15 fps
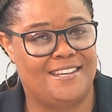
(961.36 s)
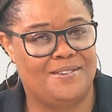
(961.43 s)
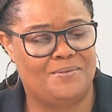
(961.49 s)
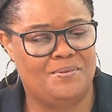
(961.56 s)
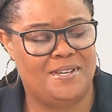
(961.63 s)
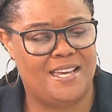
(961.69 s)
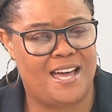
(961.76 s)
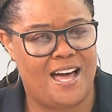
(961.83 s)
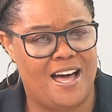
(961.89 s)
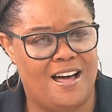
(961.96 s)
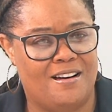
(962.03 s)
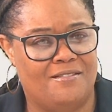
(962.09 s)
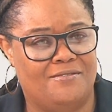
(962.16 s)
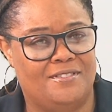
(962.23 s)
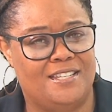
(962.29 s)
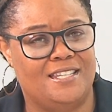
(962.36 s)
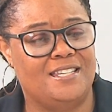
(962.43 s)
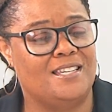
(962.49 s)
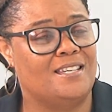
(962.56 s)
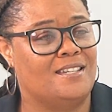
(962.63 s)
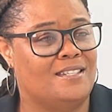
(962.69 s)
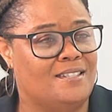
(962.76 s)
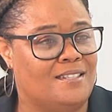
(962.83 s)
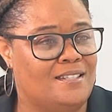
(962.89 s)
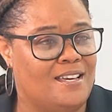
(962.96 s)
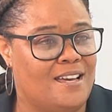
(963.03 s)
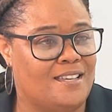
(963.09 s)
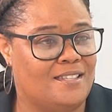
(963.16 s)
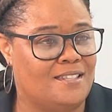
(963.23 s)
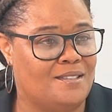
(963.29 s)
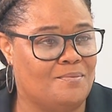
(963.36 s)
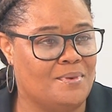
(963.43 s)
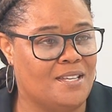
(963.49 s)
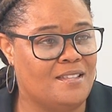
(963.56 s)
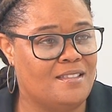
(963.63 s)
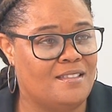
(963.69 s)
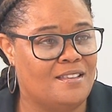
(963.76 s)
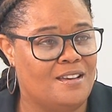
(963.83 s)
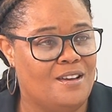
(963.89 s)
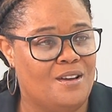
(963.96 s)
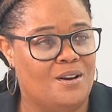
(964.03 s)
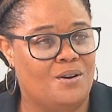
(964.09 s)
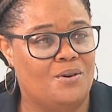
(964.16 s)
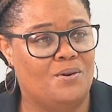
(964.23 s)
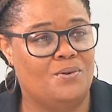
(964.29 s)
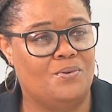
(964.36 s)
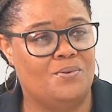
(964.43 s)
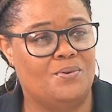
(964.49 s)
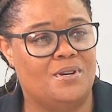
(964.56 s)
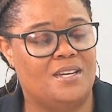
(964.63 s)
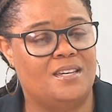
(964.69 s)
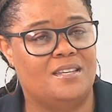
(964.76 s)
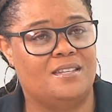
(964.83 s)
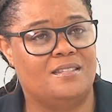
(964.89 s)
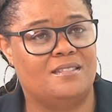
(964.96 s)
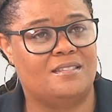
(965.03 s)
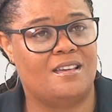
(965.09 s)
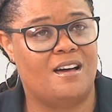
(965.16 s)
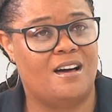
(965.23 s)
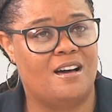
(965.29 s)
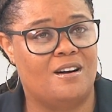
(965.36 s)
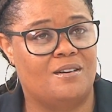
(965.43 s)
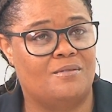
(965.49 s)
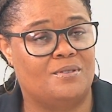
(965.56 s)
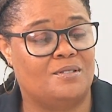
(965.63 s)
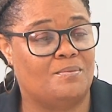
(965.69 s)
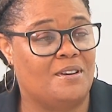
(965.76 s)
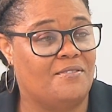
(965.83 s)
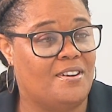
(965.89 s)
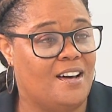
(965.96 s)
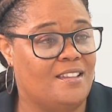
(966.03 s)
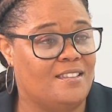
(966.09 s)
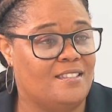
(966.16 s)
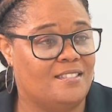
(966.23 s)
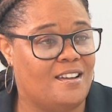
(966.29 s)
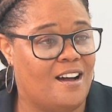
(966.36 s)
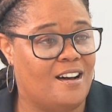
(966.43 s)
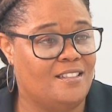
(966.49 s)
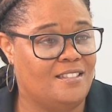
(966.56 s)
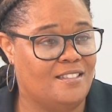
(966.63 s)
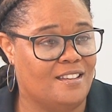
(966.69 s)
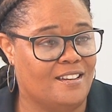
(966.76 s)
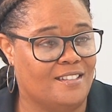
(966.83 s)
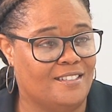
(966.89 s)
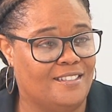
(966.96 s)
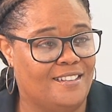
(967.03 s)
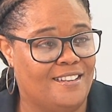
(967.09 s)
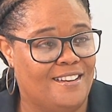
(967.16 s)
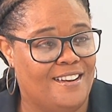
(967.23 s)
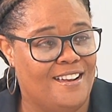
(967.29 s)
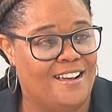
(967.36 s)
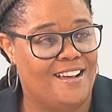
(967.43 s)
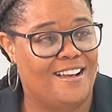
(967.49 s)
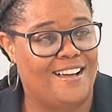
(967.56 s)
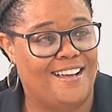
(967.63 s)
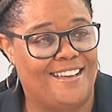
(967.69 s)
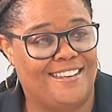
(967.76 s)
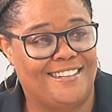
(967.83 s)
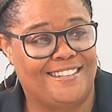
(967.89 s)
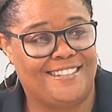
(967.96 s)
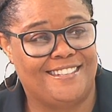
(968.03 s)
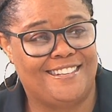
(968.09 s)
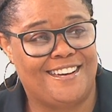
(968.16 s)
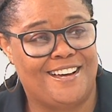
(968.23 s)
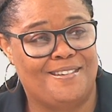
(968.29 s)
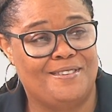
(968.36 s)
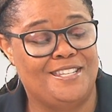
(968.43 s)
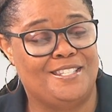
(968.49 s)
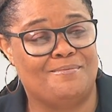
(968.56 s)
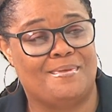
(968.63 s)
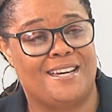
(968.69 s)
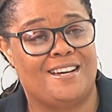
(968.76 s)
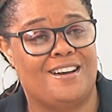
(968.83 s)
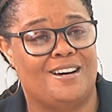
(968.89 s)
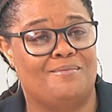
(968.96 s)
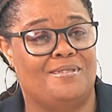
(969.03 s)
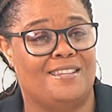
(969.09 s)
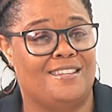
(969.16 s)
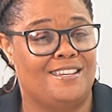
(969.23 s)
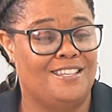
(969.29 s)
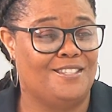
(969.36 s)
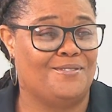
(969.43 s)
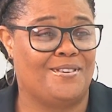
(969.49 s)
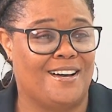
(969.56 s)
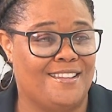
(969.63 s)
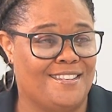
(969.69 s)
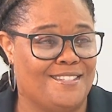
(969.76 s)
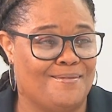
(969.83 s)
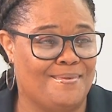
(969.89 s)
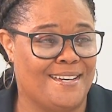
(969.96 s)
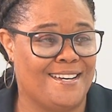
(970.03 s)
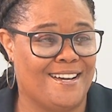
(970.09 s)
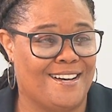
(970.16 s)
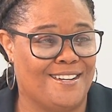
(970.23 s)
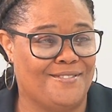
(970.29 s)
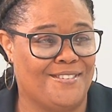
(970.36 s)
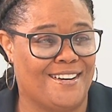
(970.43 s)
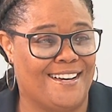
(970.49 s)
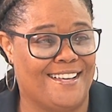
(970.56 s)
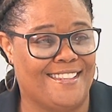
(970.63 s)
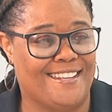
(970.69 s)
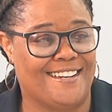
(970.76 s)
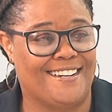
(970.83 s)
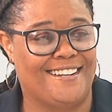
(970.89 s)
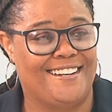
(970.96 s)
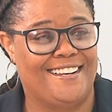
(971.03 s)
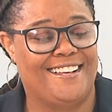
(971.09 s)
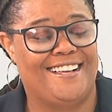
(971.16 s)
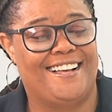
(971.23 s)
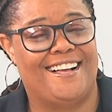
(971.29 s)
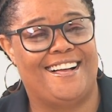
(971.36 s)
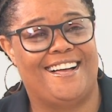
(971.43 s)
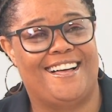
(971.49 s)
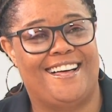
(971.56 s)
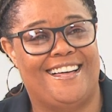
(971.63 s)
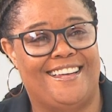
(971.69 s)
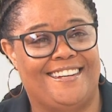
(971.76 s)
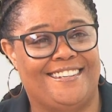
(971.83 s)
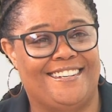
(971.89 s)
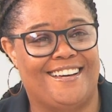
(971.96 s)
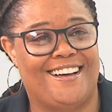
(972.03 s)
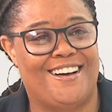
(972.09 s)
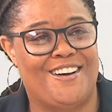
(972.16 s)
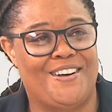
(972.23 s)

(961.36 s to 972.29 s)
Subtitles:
then we have Ian S. Smith, who is was my father's godson. And he's my godbrother. His father's my godfather. And